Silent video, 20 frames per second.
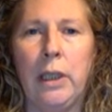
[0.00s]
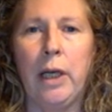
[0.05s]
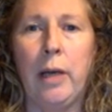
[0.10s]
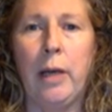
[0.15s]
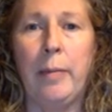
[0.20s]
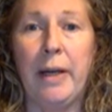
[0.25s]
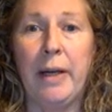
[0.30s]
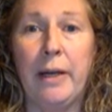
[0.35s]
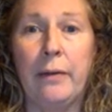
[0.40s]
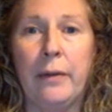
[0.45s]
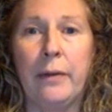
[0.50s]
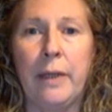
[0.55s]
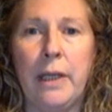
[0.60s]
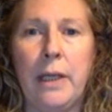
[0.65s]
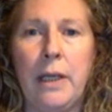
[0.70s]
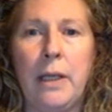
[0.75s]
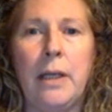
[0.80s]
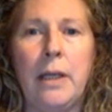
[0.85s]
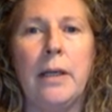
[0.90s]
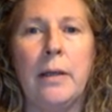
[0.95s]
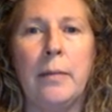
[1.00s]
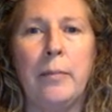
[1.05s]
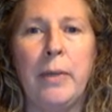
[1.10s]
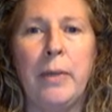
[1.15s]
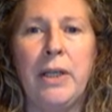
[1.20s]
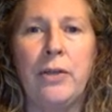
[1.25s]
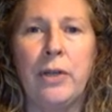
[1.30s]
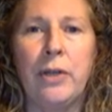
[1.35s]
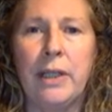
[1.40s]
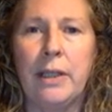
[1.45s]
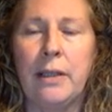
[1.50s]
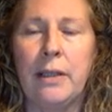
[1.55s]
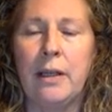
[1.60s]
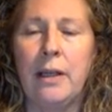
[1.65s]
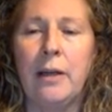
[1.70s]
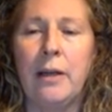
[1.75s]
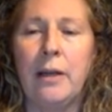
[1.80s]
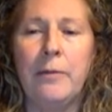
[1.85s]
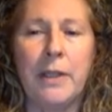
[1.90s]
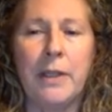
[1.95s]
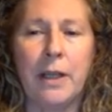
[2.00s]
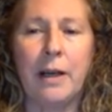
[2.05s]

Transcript: about the Pinterest Loves